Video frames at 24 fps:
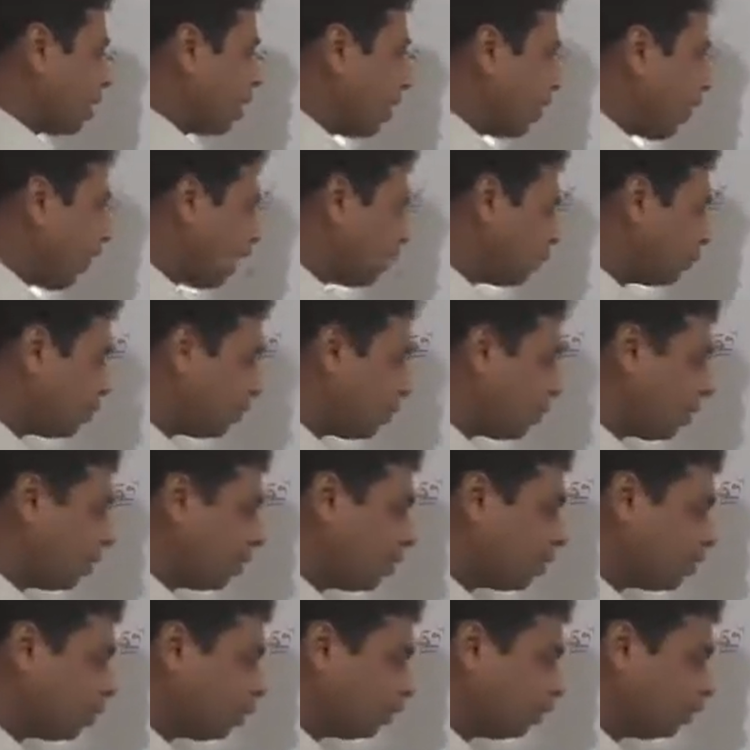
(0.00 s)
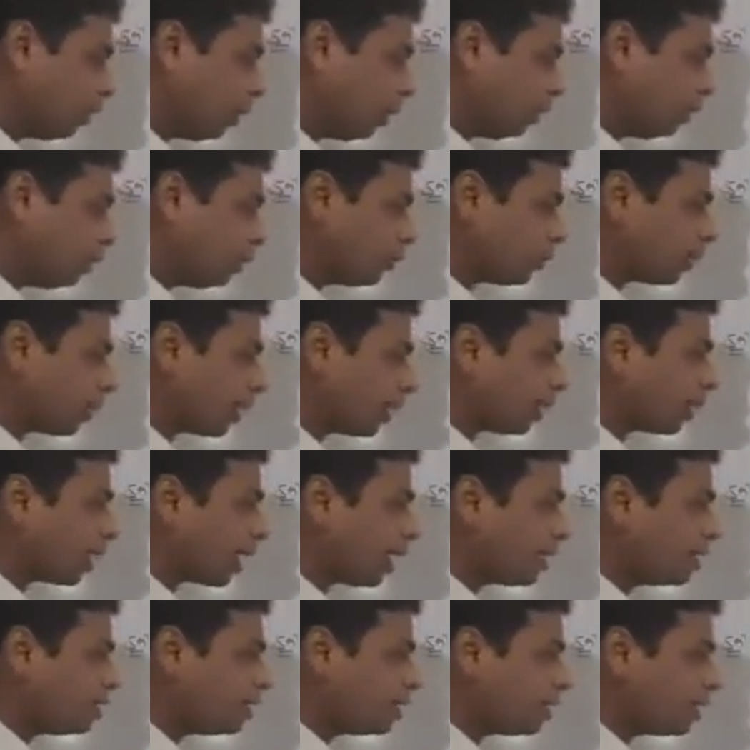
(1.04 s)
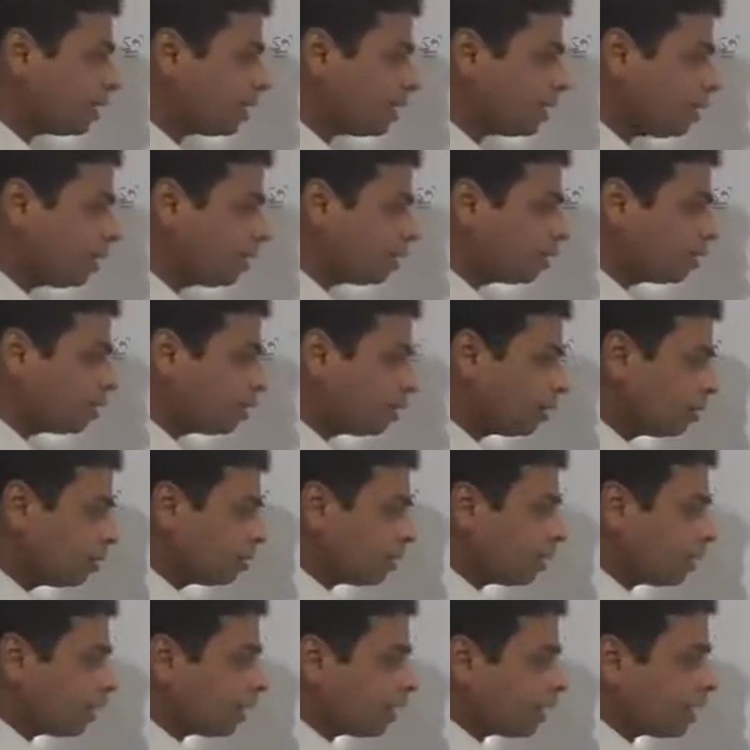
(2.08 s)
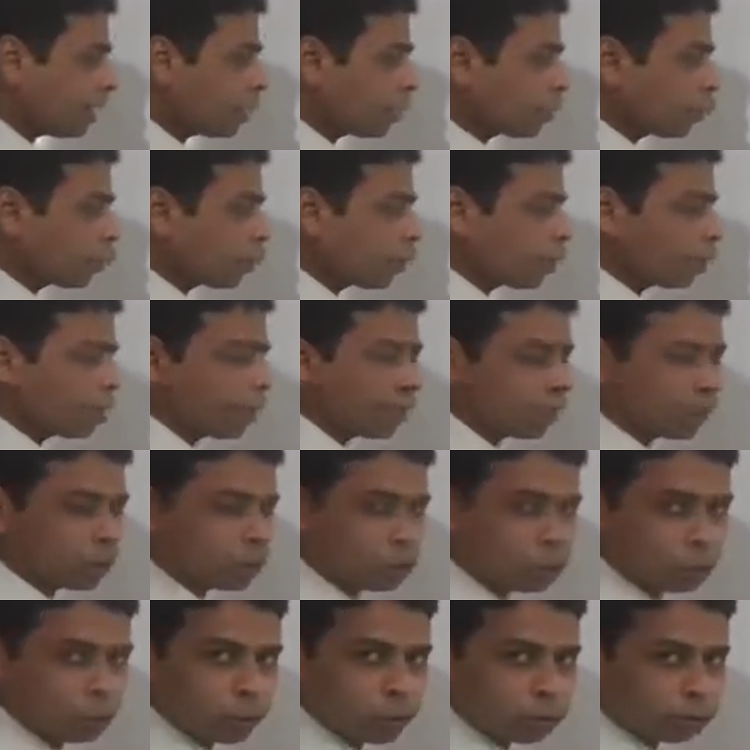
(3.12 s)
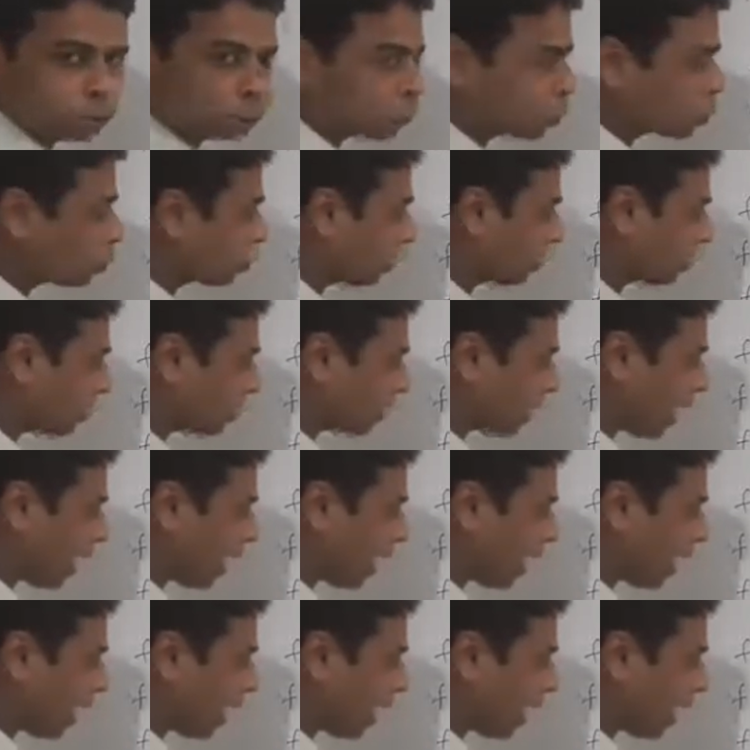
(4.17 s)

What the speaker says: And very good thing which I can see that x square minus 2x plus 1 is